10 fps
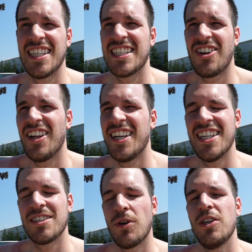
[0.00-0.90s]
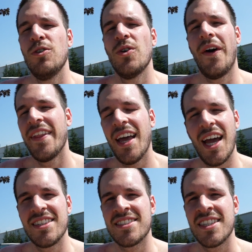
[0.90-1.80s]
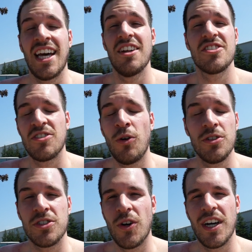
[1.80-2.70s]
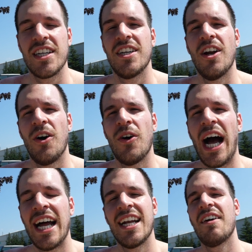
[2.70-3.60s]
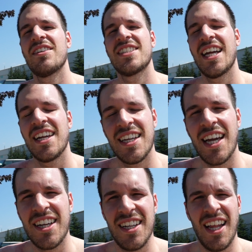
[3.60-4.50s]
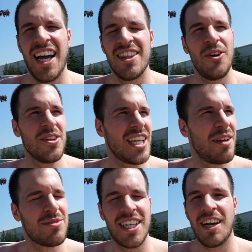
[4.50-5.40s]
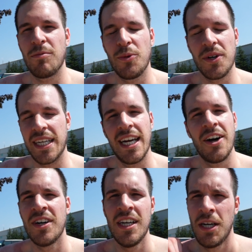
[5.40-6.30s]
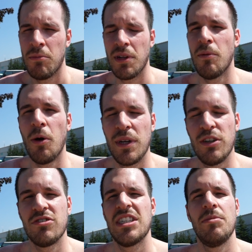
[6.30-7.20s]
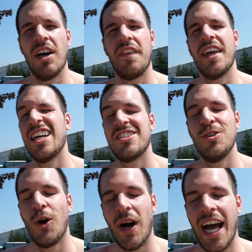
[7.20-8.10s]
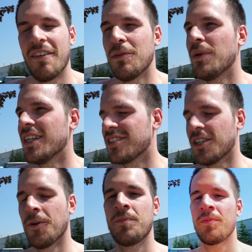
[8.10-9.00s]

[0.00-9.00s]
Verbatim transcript: It's all it is. What you do on the ice tells this whole story, you know? I didn't have to say anything. I could have lied the whole time saying I've been working out, but the moment you see me on the ice, you know I haven't been, so.